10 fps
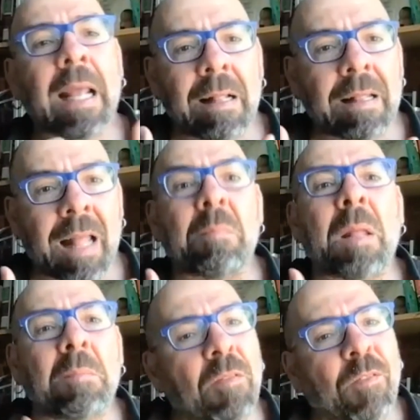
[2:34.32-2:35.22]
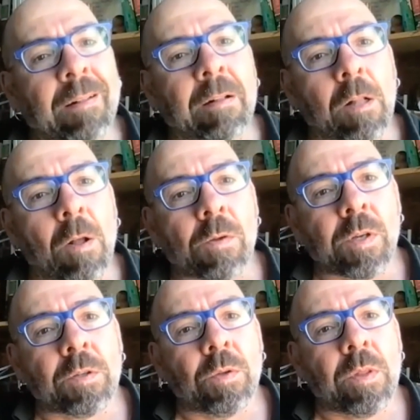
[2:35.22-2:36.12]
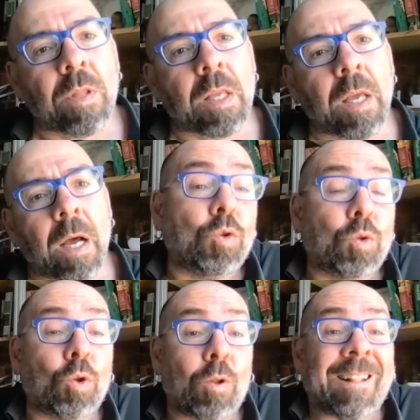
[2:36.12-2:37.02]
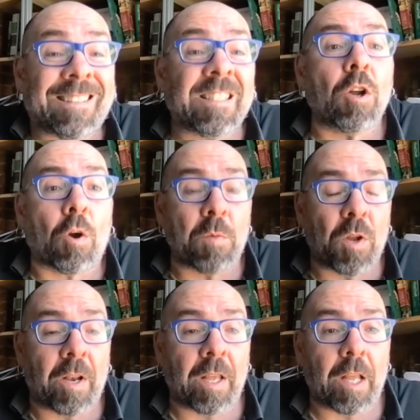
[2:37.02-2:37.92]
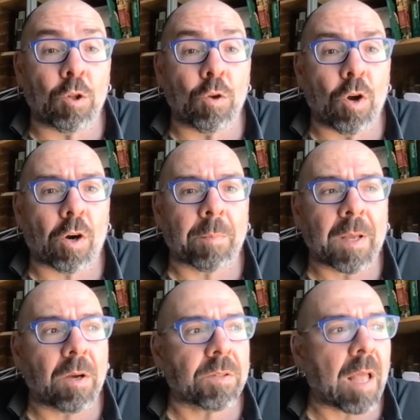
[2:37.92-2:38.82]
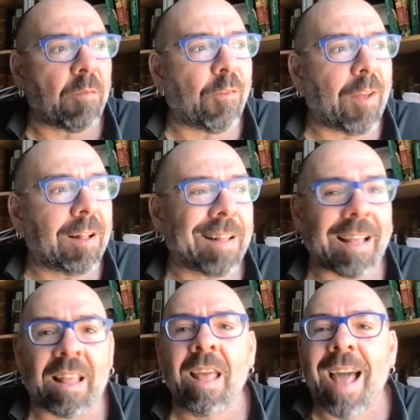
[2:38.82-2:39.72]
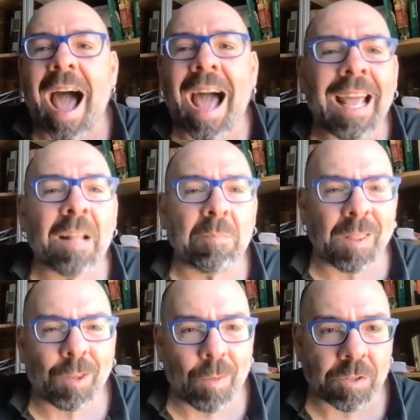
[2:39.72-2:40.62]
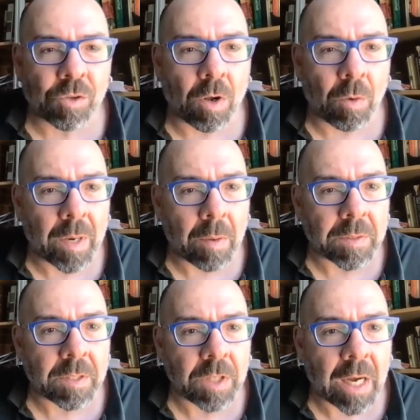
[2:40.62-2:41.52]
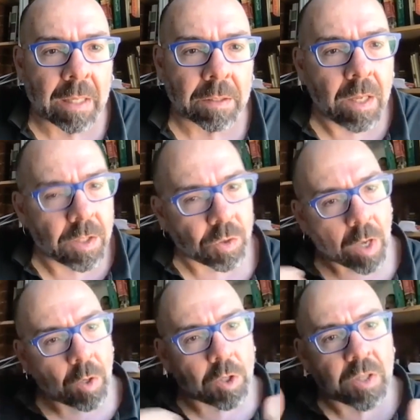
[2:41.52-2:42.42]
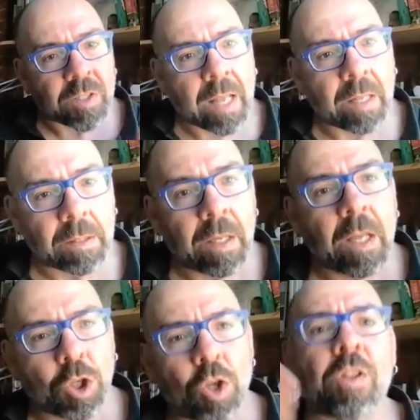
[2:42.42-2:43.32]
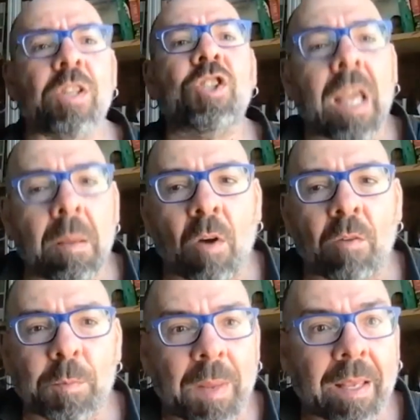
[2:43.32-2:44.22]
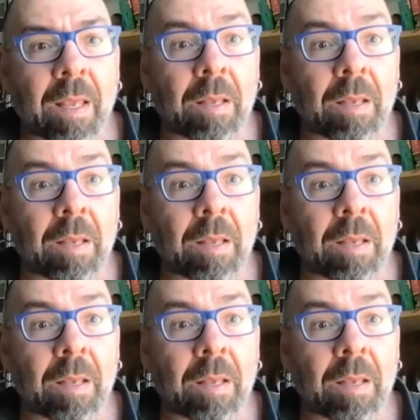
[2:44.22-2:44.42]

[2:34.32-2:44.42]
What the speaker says: that made me feel closer to the Latino community in New York, because I felt like I had been through that struggle when I was a child. So I could understand, the shame of speaking